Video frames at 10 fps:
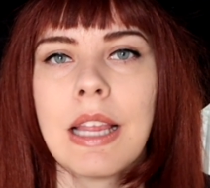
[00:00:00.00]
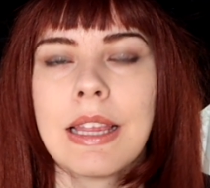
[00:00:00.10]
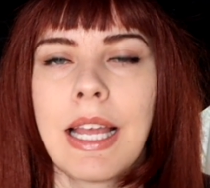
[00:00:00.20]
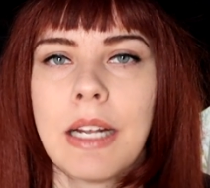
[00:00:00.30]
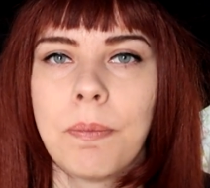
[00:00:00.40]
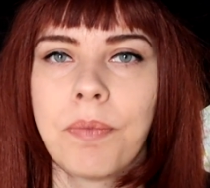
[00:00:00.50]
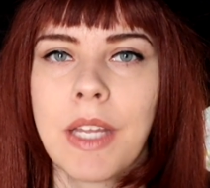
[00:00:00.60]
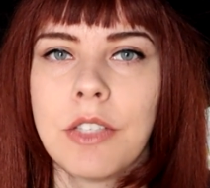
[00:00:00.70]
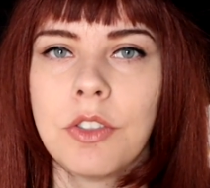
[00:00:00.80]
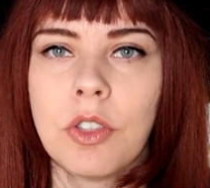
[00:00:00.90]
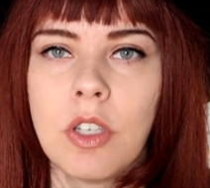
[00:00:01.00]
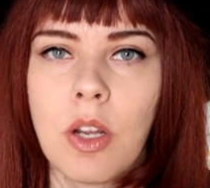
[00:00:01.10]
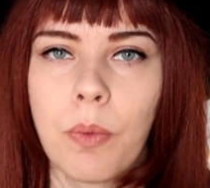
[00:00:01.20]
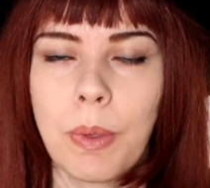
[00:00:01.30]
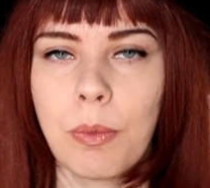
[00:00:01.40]
then they
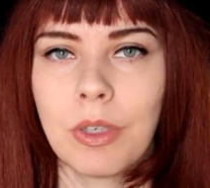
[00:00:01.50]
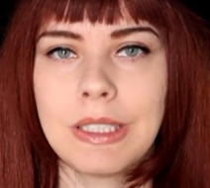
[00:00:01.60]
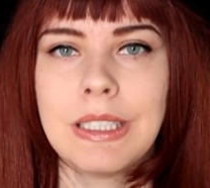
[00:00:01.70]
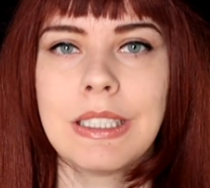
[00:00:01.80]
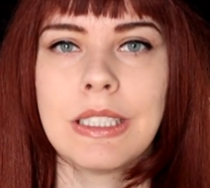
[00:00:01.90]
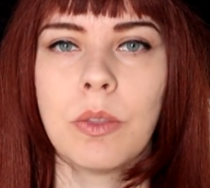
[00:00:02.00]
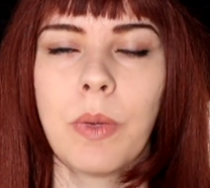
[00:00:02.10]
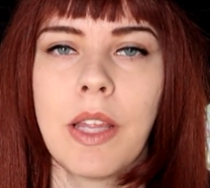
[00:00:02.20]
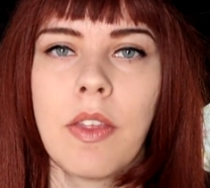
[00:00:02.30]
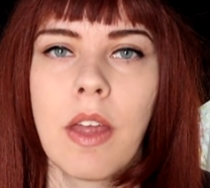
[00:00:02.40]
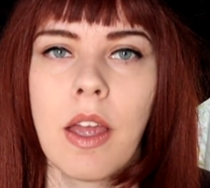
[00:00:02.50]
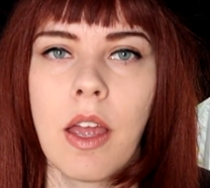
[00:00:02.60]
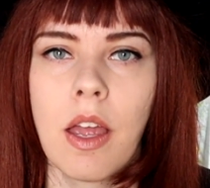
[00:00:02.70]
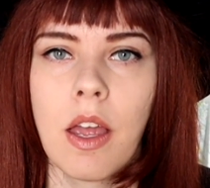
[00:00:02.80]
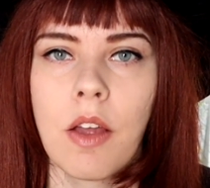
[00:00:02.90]
should be more consistent with
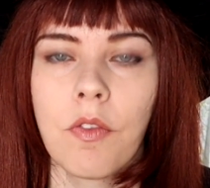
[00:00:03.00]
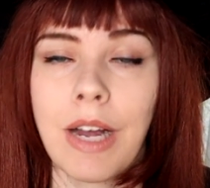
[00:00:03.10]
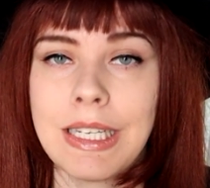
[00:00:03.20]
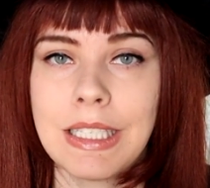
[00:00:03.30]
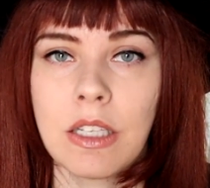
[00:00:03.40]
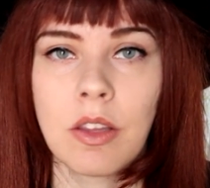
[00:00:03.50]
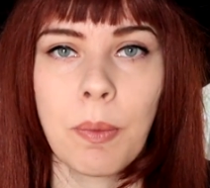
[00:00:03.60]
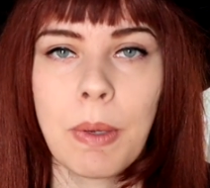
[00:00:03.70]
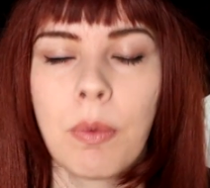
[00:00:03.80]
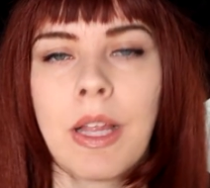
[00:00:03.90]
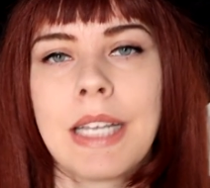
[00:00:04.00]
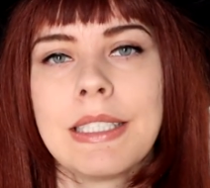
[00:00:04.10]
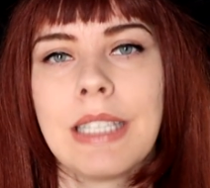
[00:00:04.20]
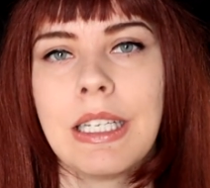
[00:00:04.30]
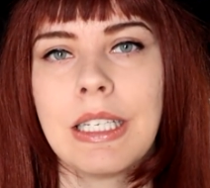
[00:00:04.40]
finding the people that are
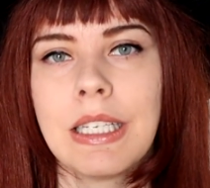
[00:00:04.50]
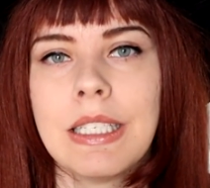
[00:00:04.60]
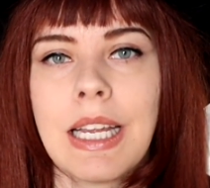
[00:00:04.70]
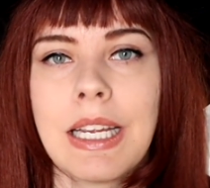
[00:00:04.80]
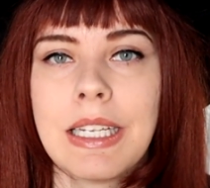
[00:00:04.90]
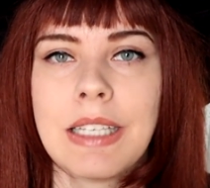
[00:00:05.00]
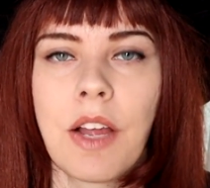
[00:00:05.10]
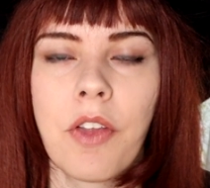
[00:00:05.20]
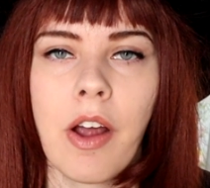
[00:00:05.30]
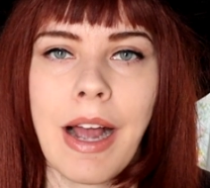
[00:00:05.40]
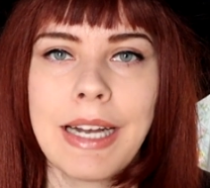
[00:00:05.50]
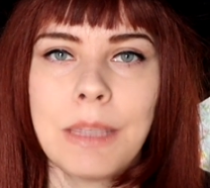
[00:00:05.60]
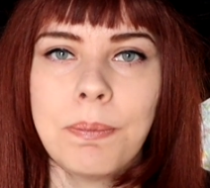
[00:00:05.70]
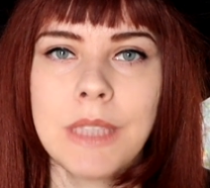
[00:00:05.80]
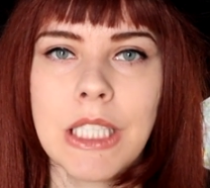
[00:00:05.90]
selling it and taking down their
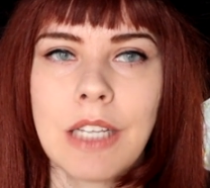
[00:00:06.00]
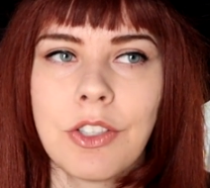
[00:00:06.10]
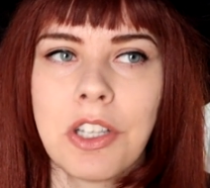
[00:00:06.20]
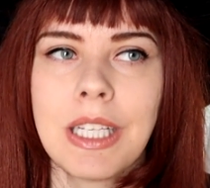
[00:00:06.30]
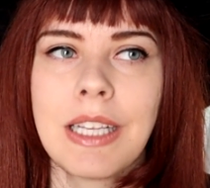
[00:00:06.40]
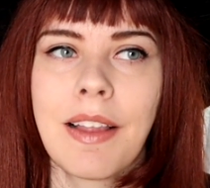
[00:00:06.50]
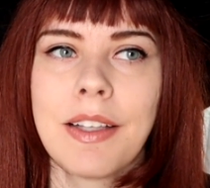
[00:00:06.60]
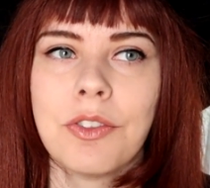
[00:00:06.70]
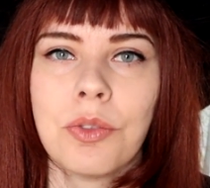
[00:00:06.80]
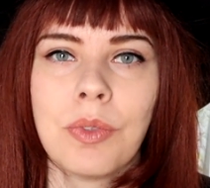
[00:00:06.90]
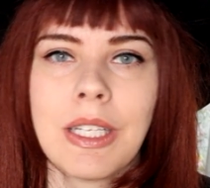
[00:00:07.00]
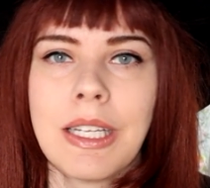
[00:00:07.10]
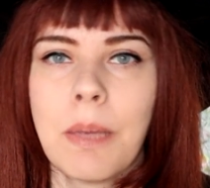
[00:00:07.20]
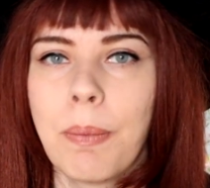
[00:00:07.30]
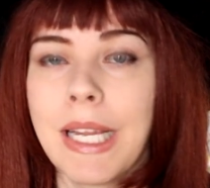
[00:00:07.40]
items. I don't think that they should
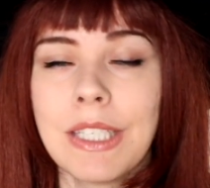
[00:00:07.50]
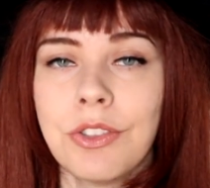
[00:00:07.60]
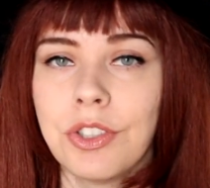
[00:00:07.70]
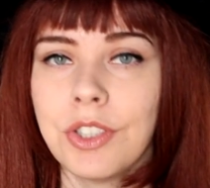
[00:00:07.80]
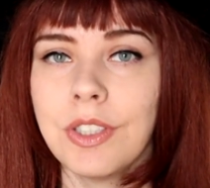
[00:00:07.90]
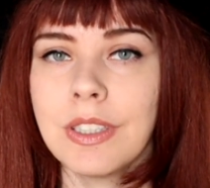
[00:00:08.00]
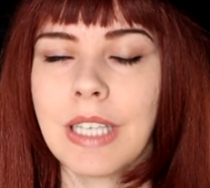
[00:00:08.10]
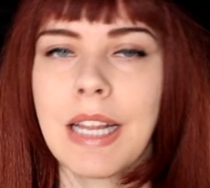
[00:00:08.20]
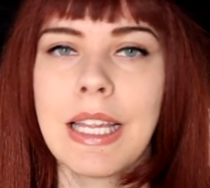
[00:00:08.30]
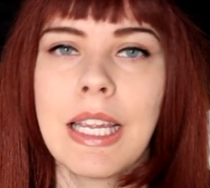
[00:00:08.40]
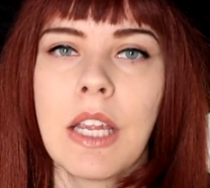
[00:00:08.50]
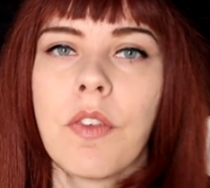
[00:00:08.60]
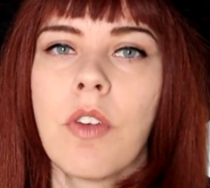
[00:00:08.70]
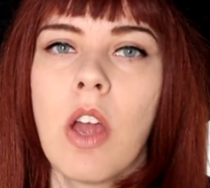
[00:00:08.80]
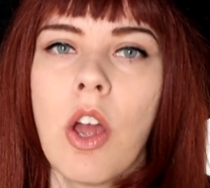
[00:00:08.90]
really pick and choose. I think if
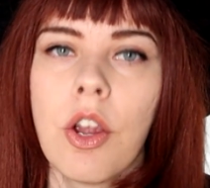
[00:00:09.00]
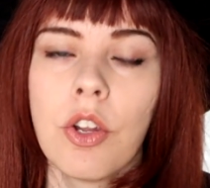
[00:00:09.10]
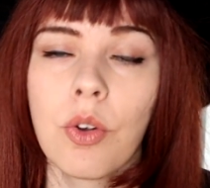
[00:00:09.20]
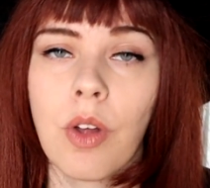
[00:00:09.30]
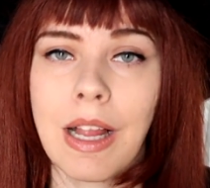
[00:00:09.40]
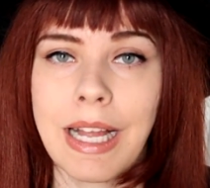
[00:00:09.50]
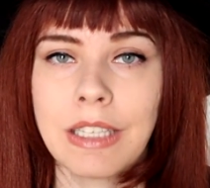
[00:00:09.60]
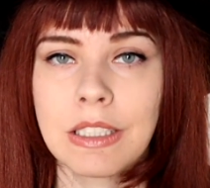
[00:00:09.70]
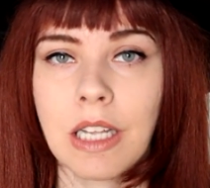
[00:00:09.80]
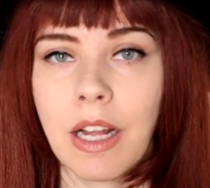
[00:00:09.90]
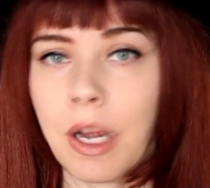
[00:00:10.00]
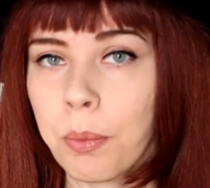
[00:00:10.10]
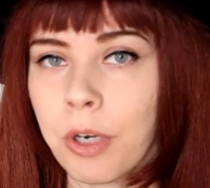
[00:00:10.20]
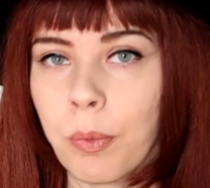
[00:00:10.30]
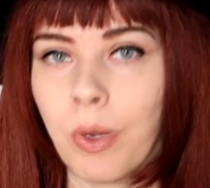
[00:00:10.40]
you're not allowed to sell Harry
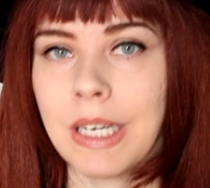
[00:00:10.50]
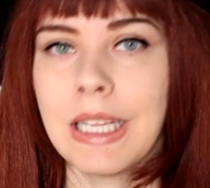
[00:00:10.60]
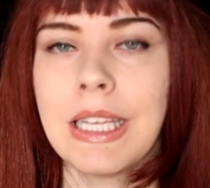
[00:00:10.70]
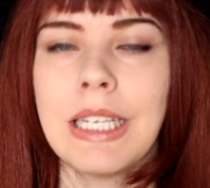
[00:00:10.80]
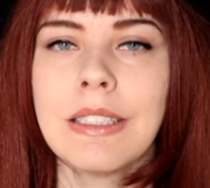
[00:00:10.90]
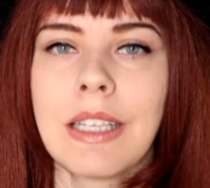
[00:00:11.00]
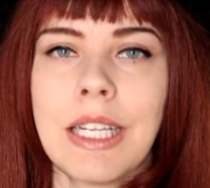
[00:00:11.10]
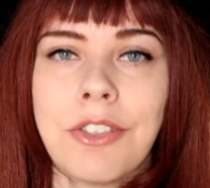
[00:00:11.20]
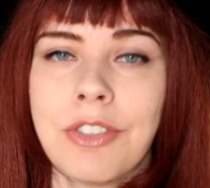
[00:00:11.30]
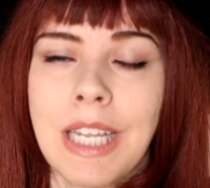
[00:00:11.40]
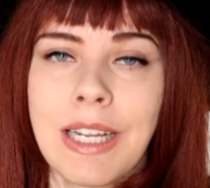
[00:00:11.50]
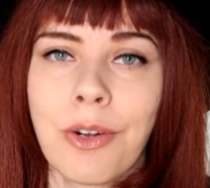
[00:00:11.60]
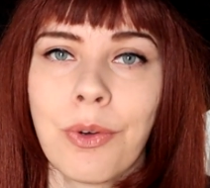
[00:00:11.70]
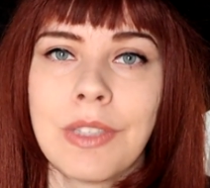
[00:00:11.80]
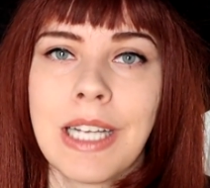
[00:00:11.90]
Potter branded things, that they should take it
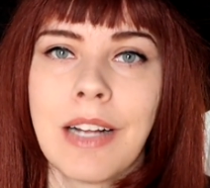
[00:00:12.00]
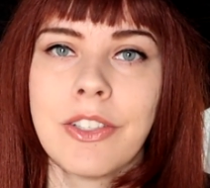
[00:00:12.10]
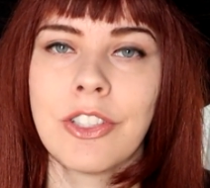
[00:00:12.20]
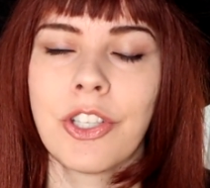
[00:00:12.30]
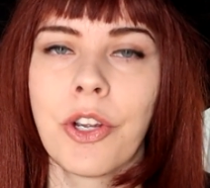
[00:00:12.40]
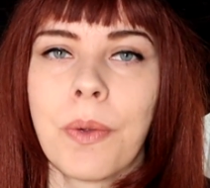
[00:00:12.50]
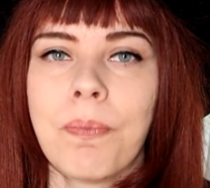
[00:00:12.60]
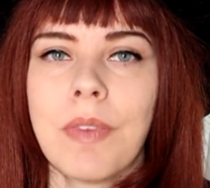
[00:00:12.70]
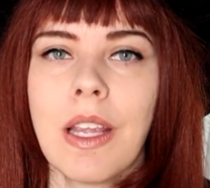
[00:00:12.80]
all down. So